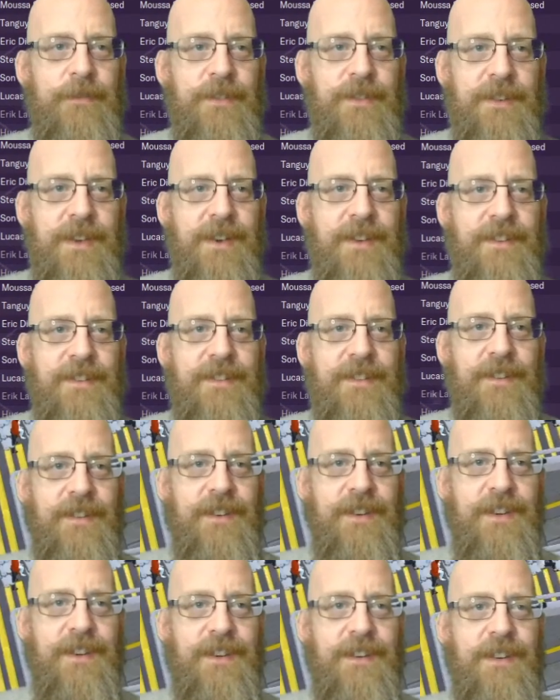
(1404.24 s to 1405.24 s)
Dennis
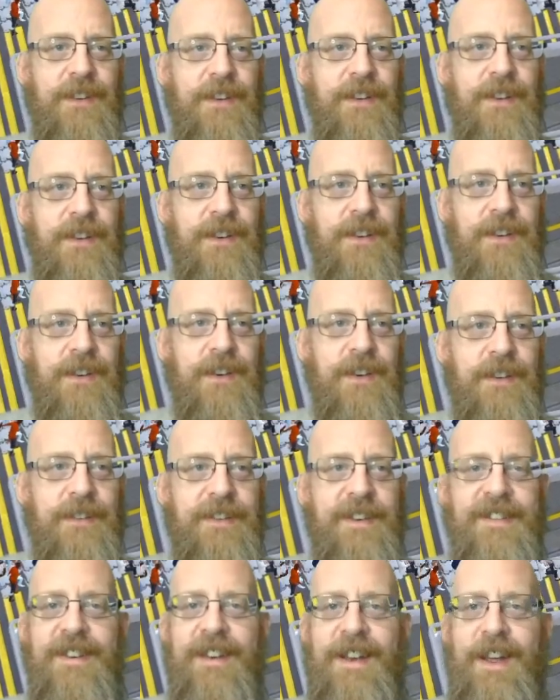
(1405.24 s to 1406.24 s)
Sirkin.
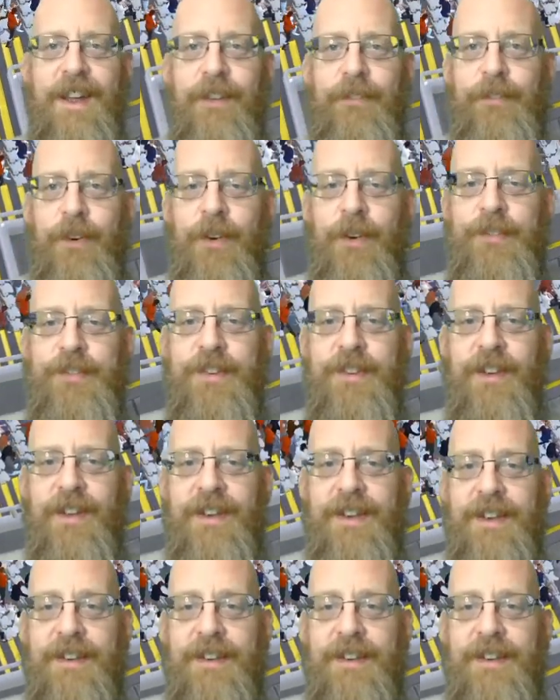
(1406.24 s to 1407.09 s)
Disallowed for offside.